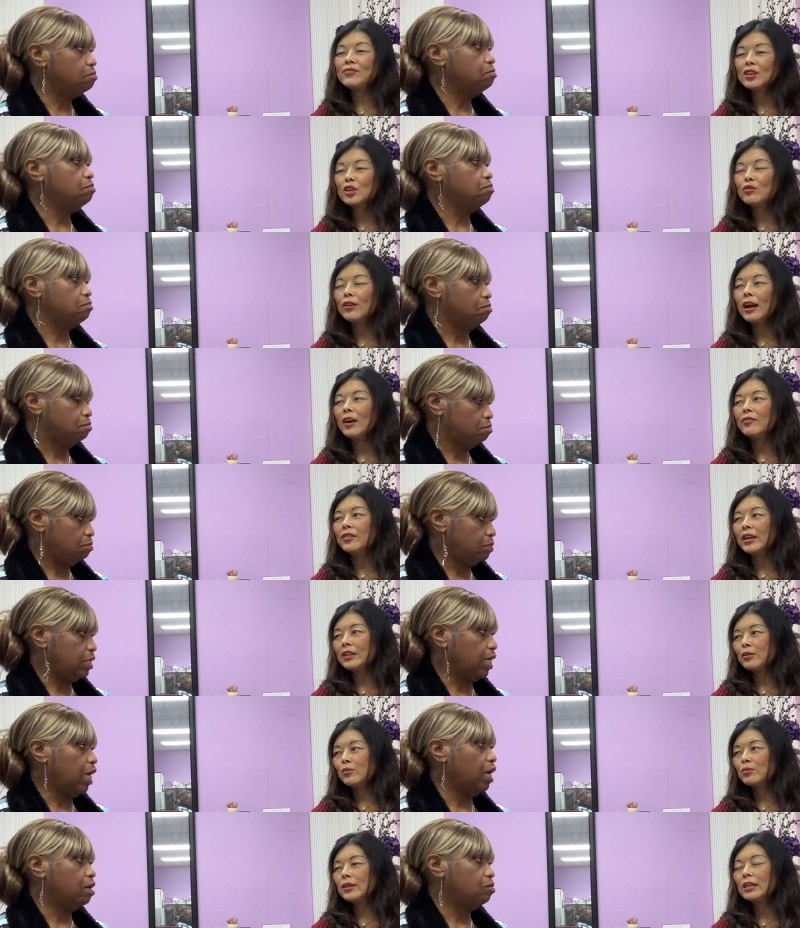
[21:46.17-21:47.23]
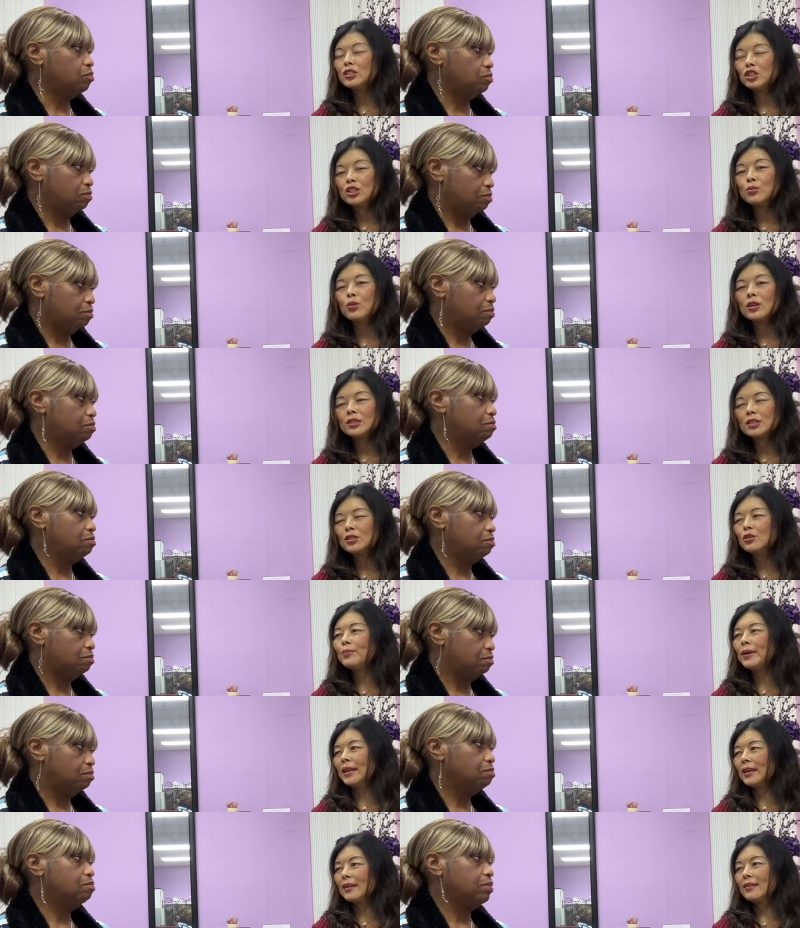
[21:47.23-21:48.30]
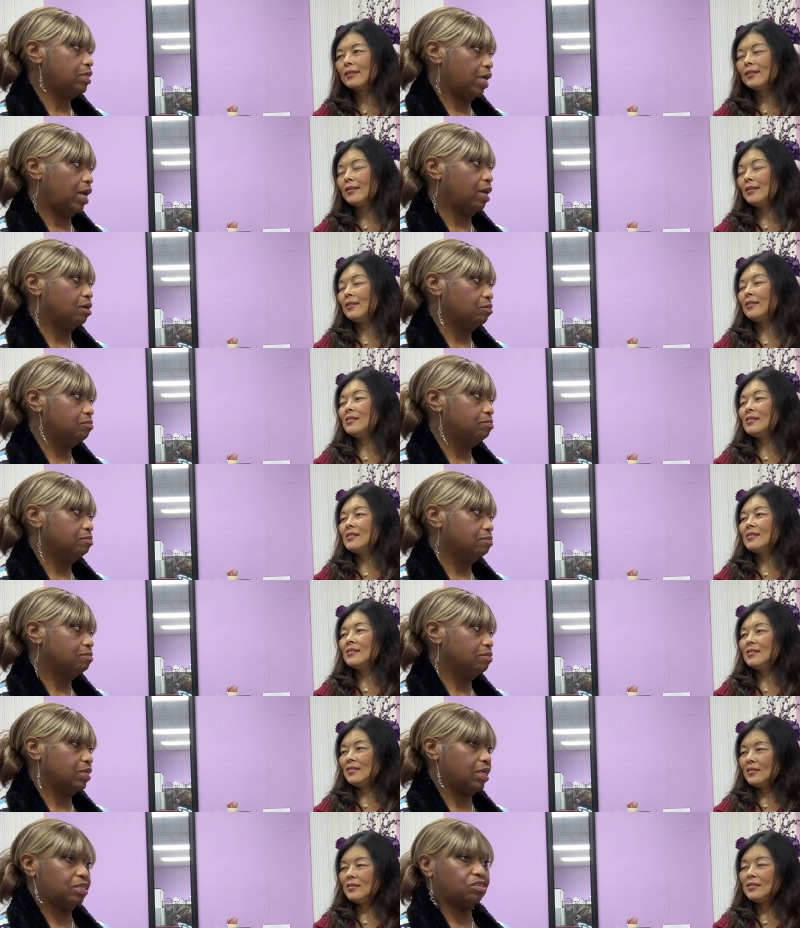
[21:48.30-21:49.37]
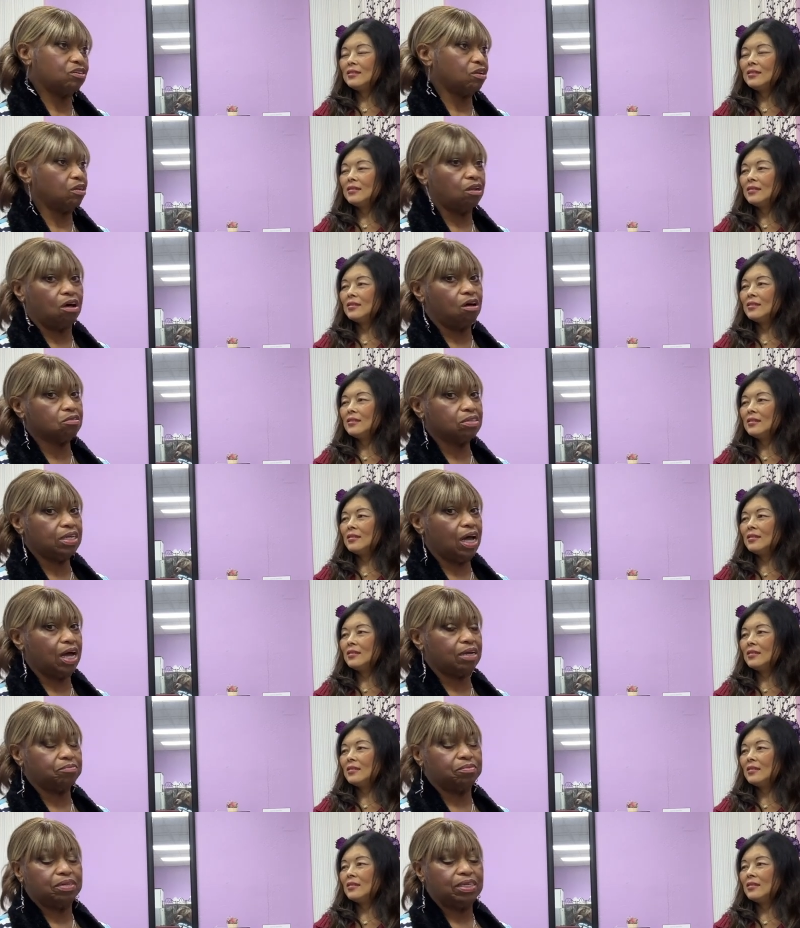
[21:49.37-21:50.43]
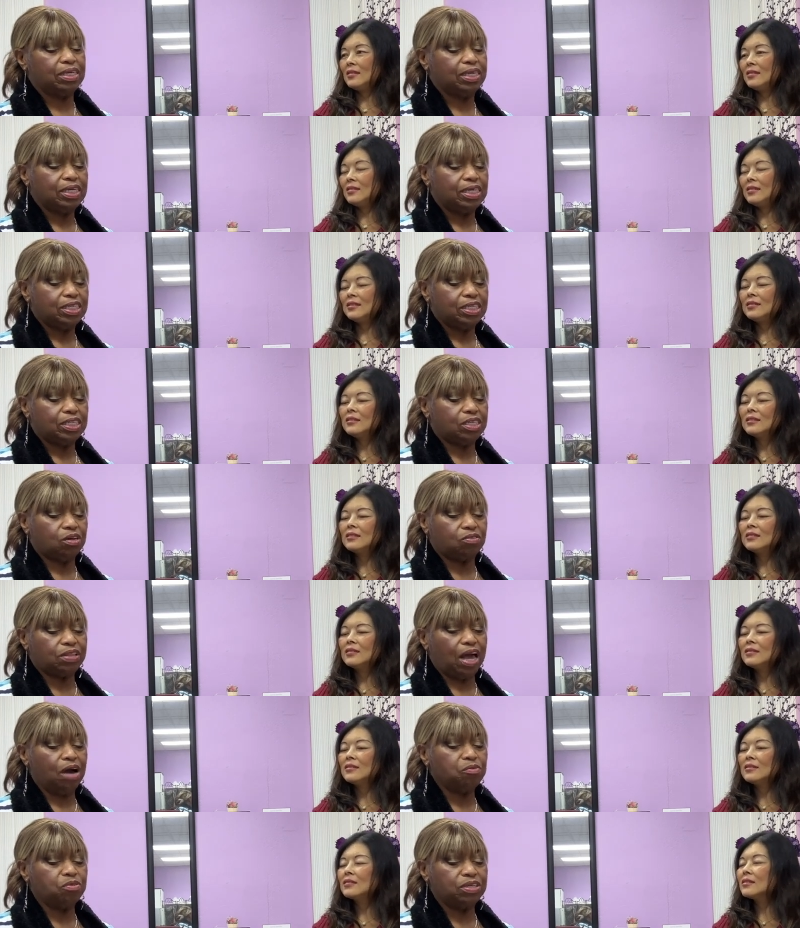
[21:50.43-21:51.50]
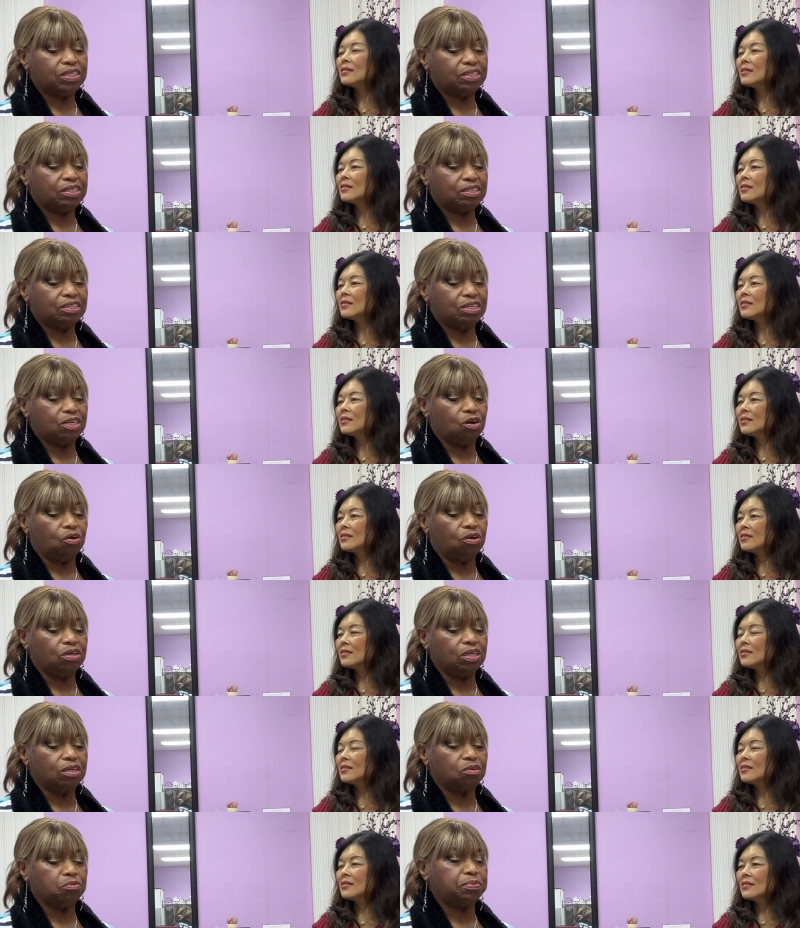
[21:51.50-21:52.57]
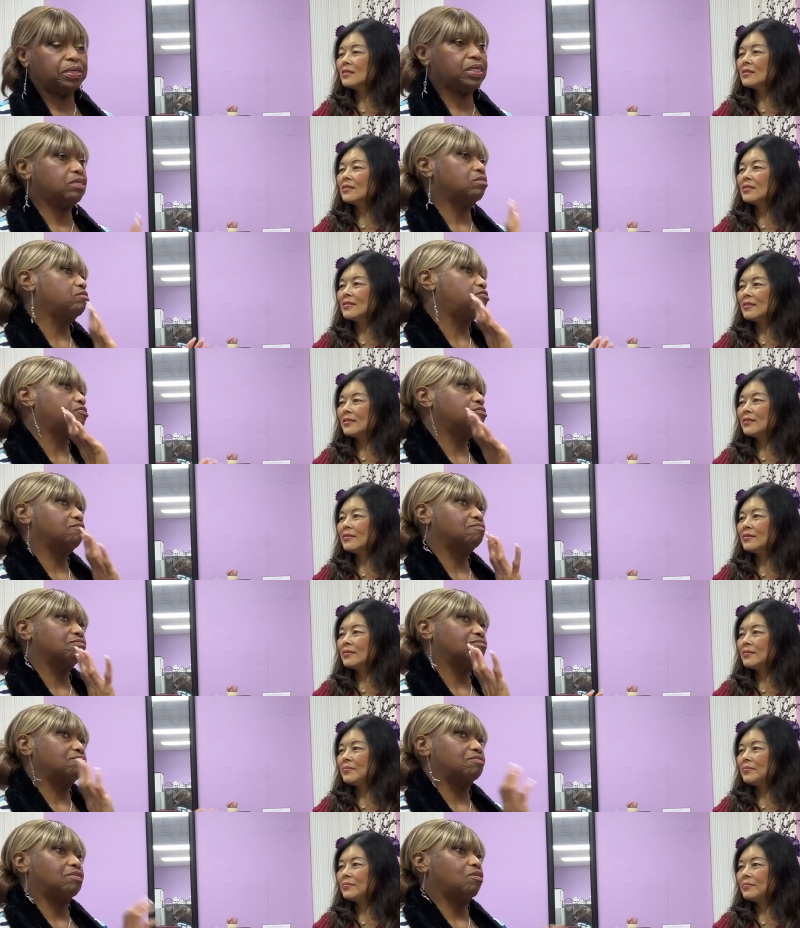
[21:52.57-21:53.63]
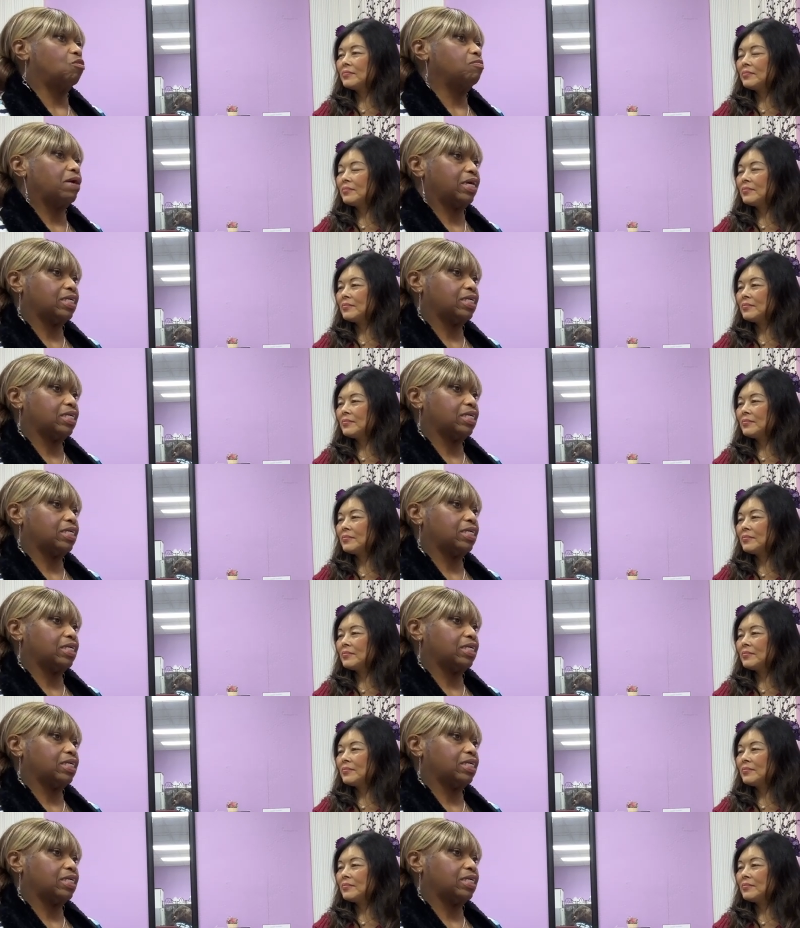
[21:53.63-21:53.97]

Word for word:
Speaker 1: figure out that, yeah. it, that she was doping.
Speaker 2: Yeah, it took a long time. So that was, you know, a little bit of, oh my